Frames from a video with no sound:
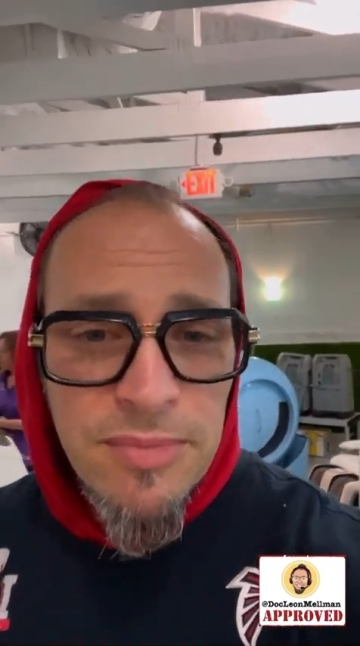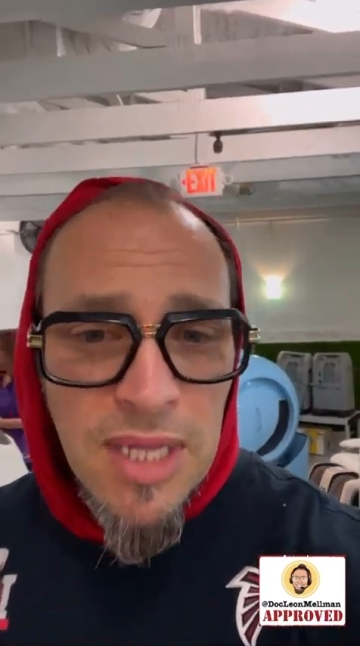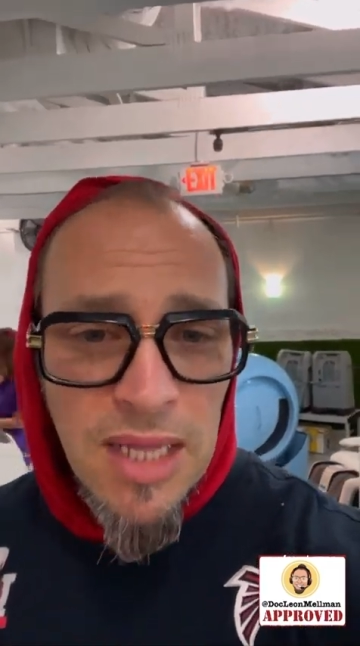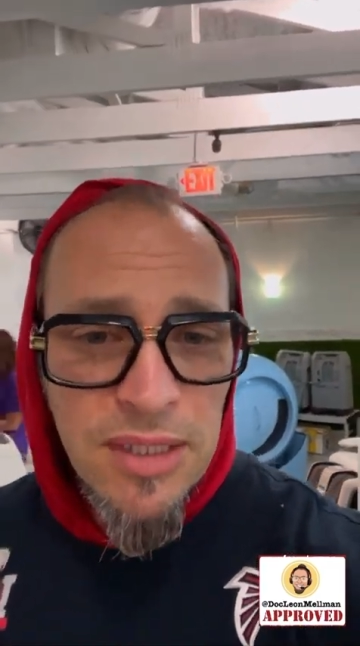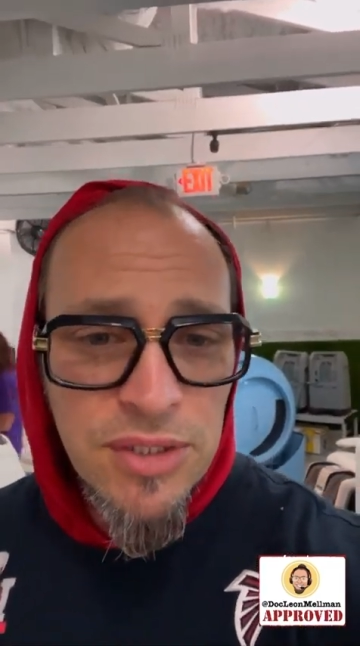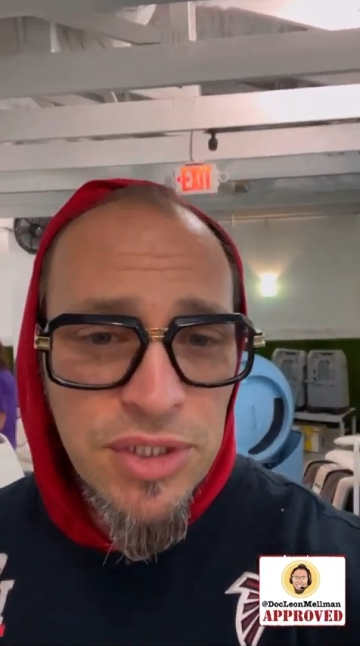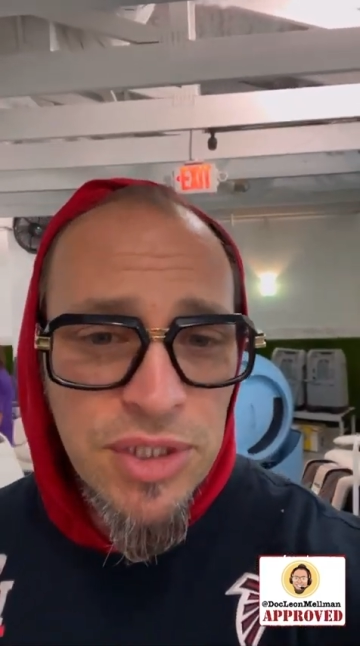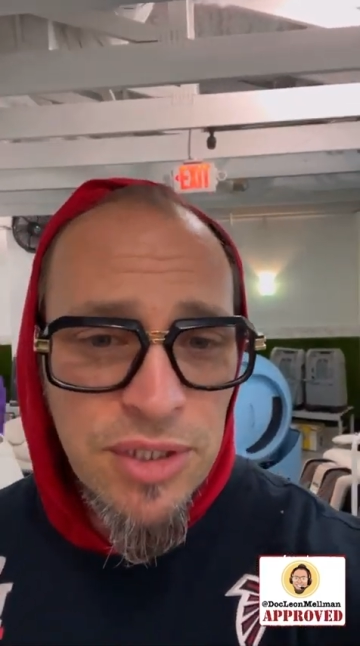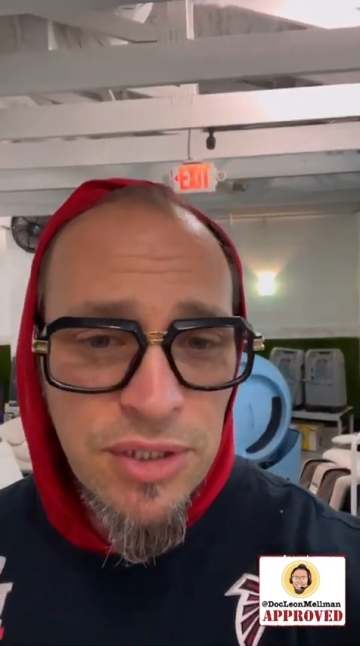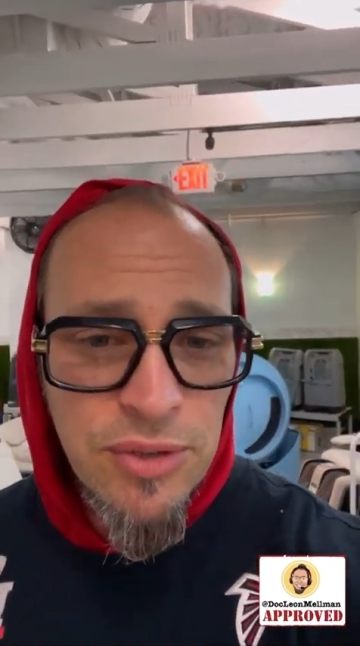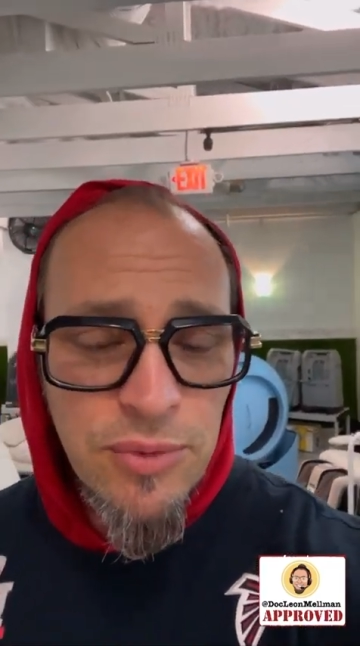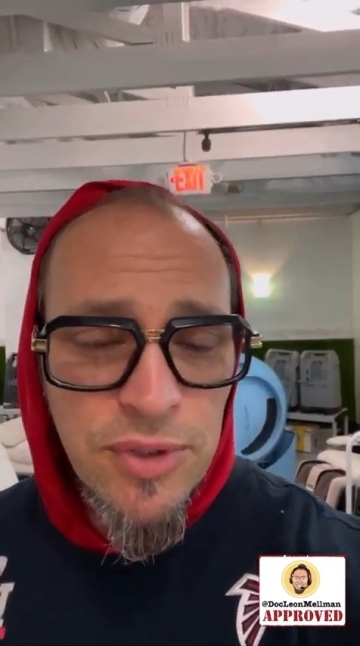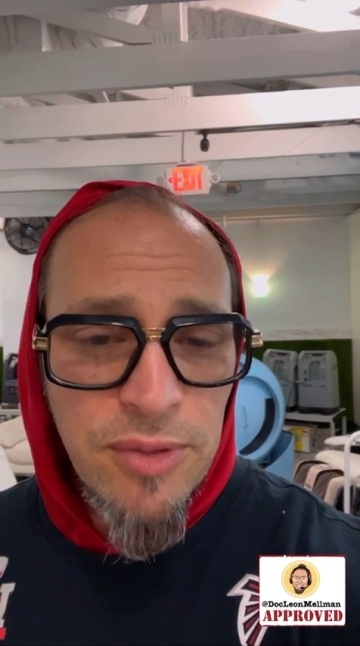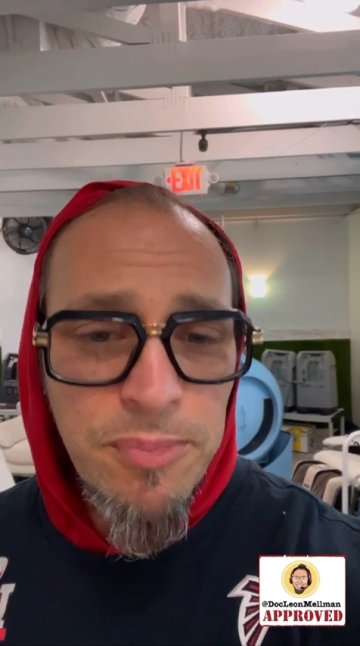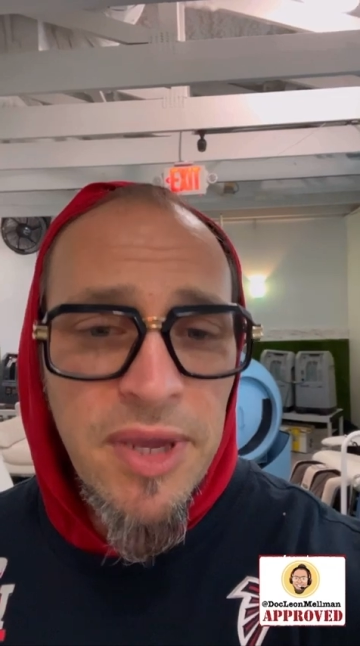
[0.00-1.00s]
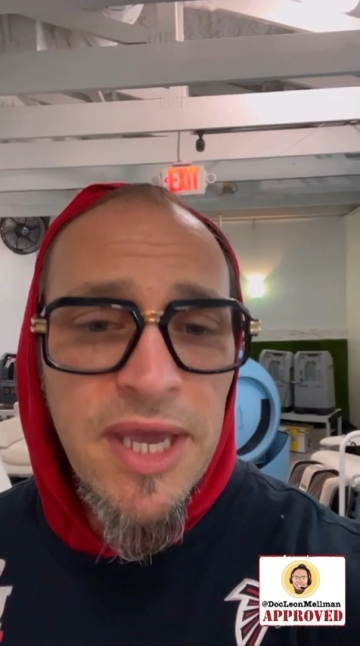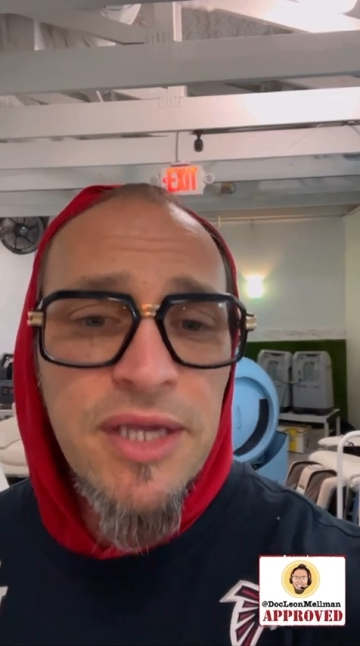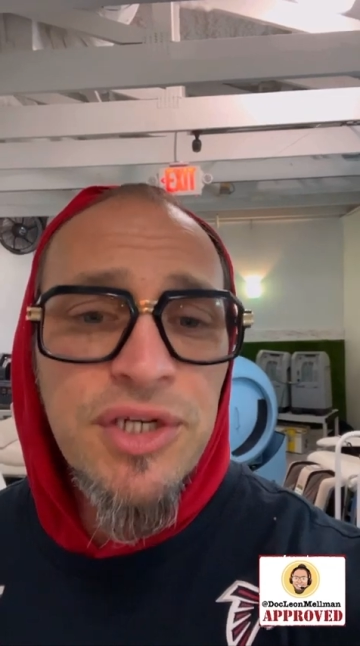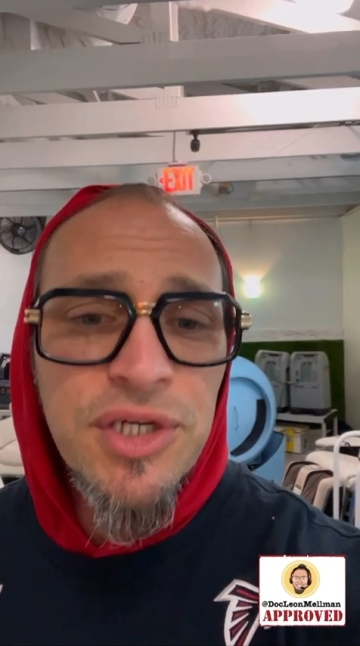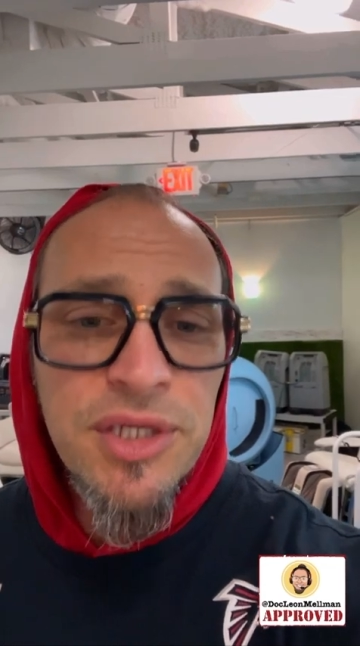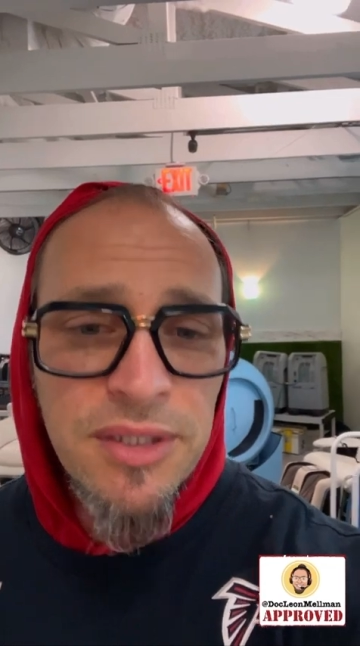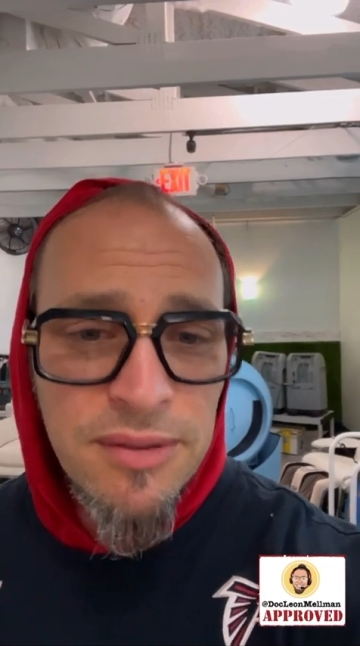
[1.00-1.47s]
knowledge here with a
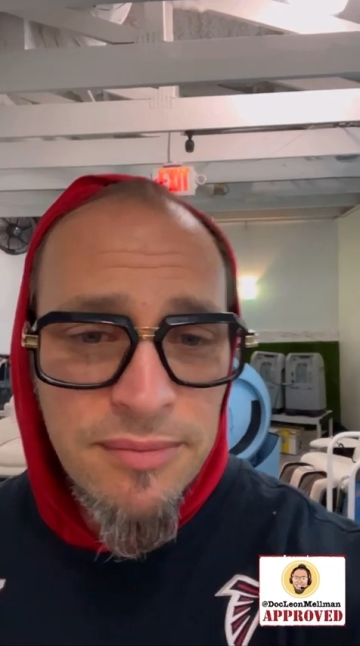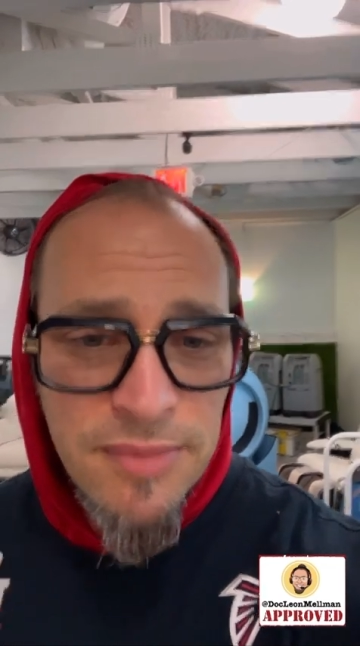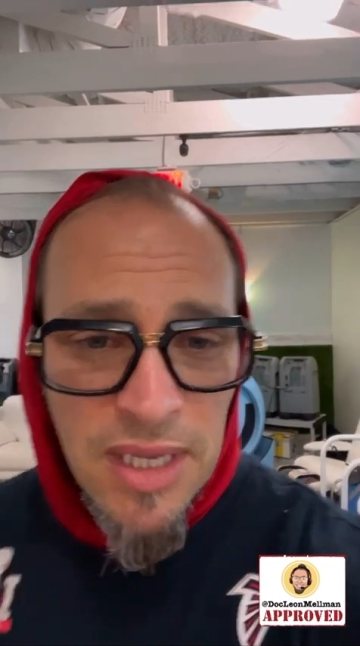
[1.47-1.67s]
patient